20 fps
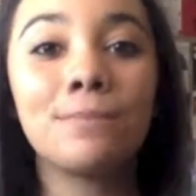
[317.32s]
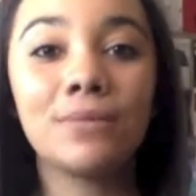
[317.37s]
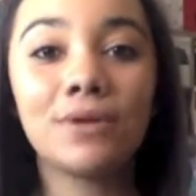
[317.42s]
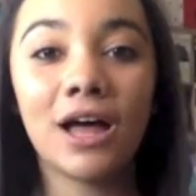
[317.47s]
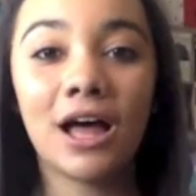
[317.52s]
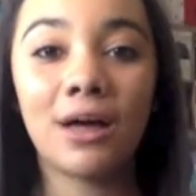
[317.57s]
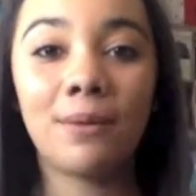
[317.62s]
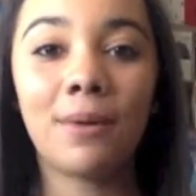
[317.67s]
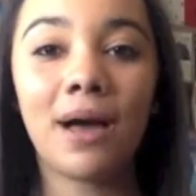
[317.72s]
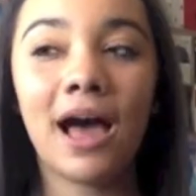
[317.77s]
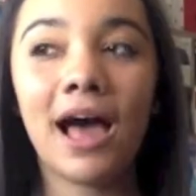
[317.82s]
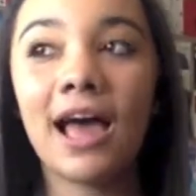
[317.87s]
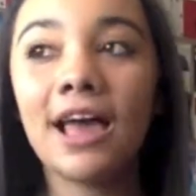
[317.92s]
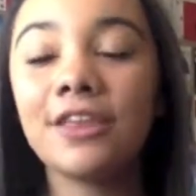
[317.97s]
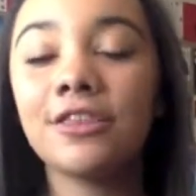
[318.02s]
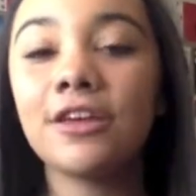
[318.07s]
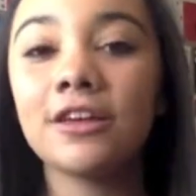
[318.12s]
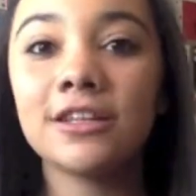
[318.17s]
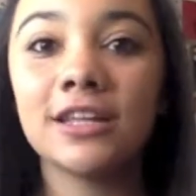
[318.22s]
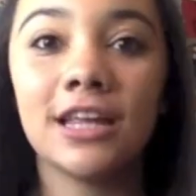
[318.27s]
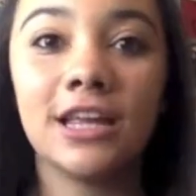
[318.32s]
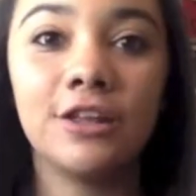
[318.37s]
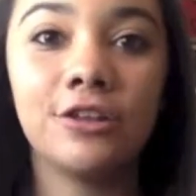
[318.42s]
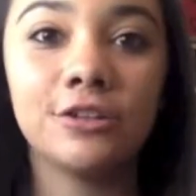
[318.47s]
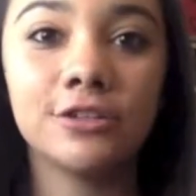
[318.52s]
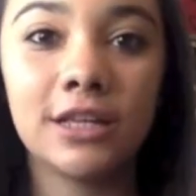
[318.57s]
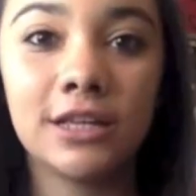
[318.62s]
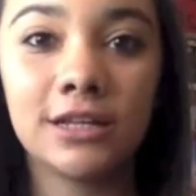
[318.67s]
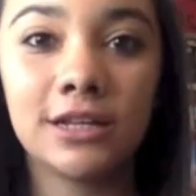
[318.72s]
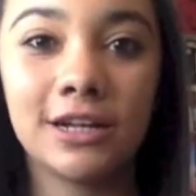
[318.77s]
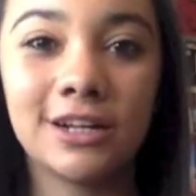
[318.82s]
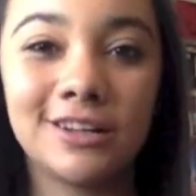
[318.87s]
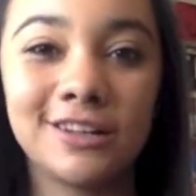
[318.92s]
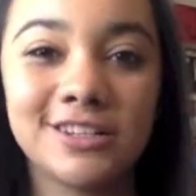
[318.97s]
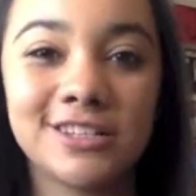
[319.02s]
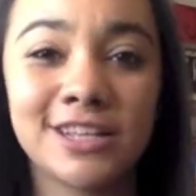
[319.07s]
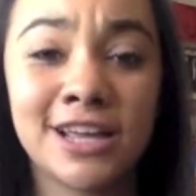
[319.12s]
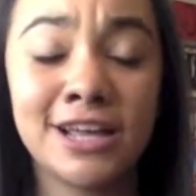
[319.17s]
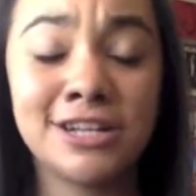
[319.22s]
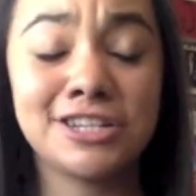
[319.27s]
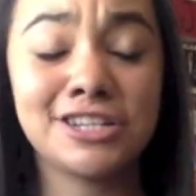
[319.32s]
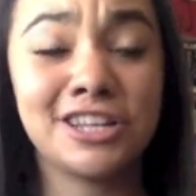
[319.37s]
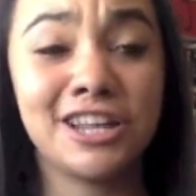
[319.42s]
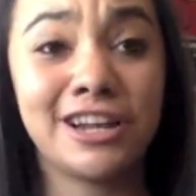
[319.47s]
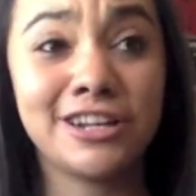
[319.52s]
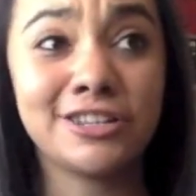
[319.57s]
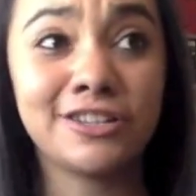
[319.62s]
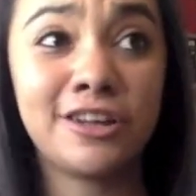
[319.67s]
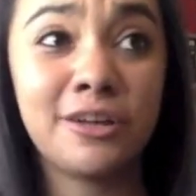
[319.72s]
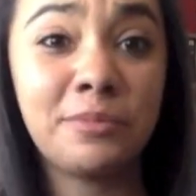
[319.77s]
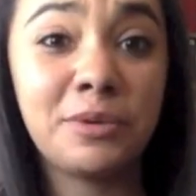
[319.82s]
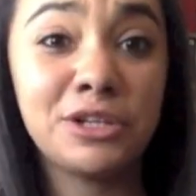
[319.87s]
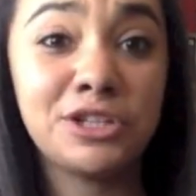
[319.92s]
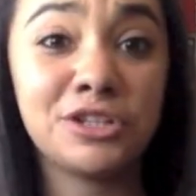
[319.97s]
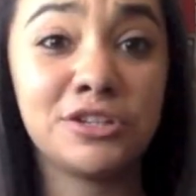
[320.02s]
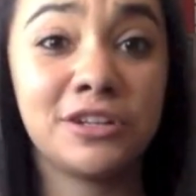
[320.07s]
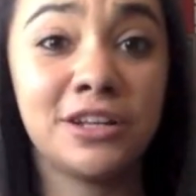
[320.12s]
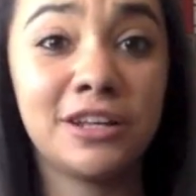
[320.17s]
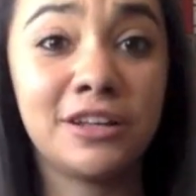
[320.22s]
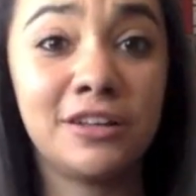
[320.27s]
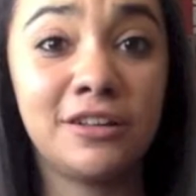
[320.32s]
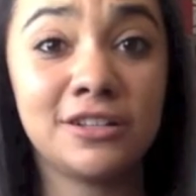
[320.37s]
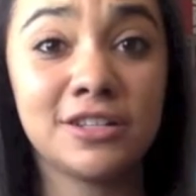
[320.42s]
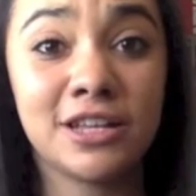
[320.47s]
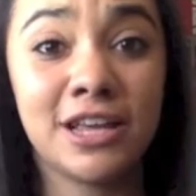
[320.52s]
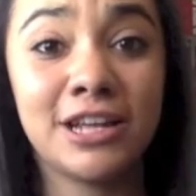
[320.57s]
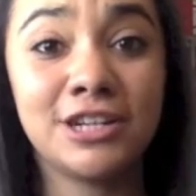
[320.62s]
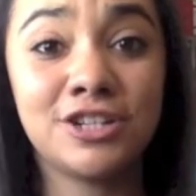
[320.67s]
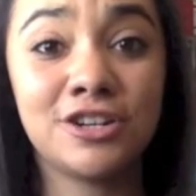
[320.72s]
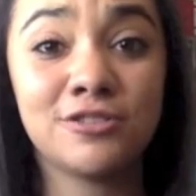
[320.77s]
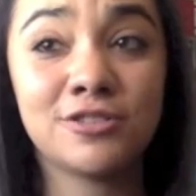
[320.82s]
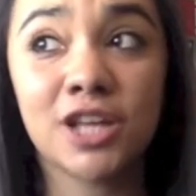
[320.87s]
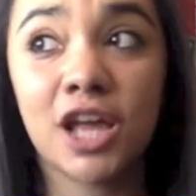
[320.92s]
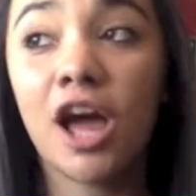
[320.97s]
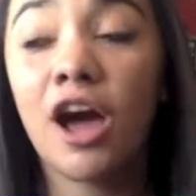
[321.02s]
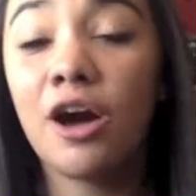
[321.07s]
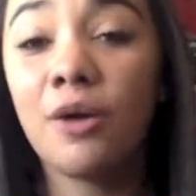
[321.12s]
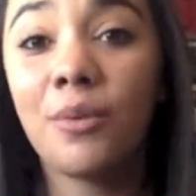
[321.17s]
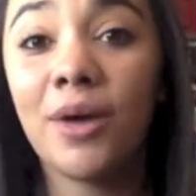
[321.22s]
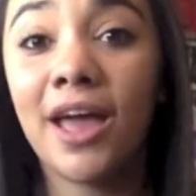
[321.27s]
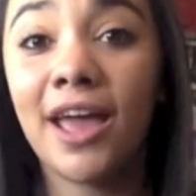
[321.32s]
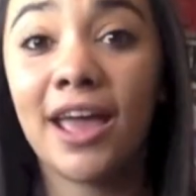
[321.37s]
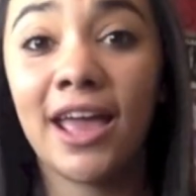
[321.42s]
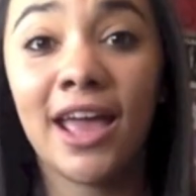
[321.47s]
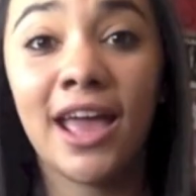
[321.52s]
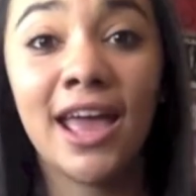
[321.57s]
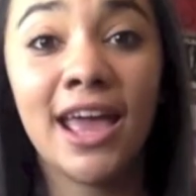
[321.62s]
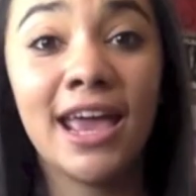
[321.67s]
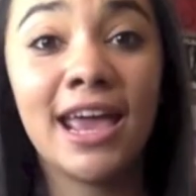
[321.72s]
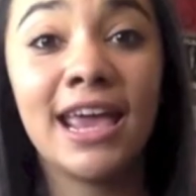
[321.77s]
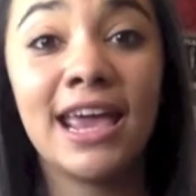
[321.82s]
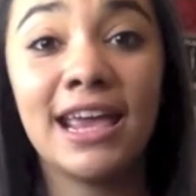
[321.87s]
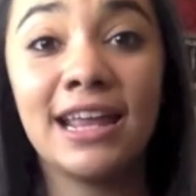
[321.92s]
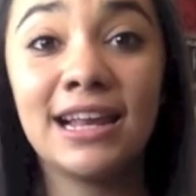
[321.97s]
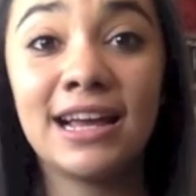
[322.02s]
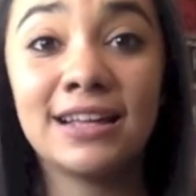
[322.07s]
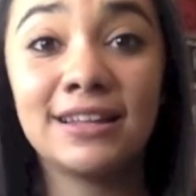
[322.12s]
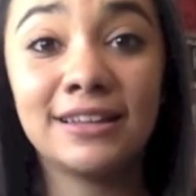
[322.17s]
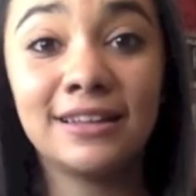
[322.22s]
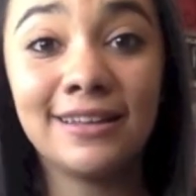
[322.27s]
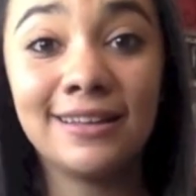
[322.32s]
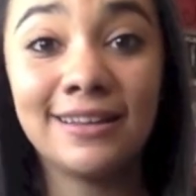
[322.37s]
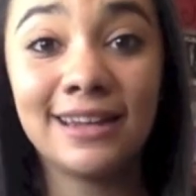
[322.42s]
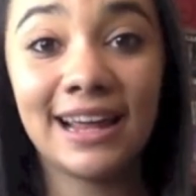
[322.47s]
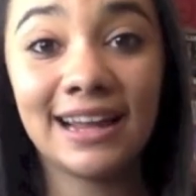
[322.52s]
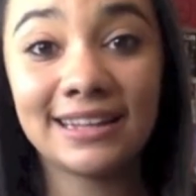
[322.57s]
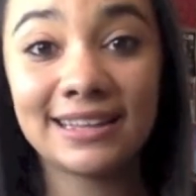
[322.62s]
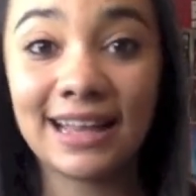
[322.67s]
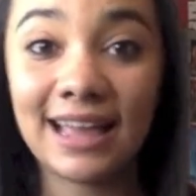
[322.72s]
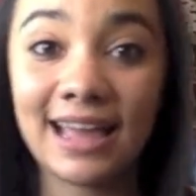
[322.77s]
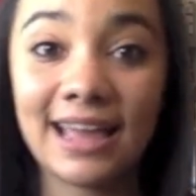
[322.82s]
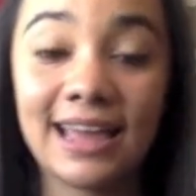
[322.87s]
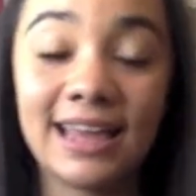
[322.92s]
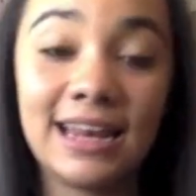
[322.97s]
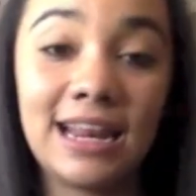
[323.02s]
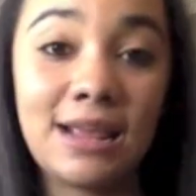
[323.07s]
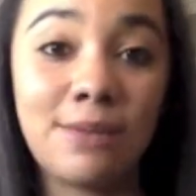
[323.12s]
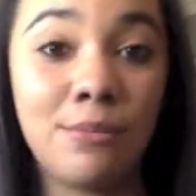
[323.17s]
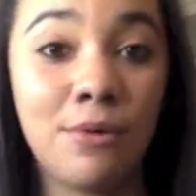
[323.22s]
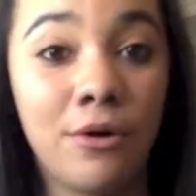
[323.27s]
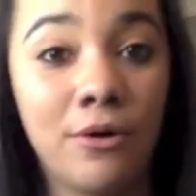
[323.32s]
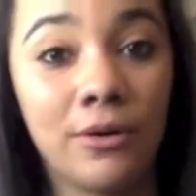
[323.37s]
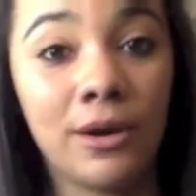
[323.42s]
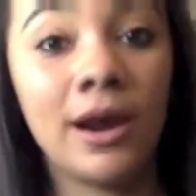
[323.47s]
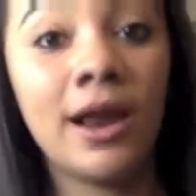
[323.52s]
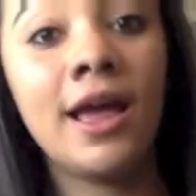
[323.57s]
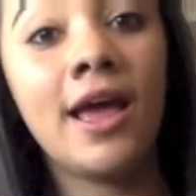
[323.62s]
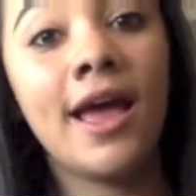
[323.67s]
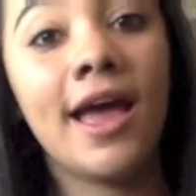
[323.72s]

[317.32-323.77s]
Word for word: Um, I thought that he looked like Nicolas Cage, and then I saw a picture of Nicolas Cage, and I was like, oh wait, he don't look like that anymore.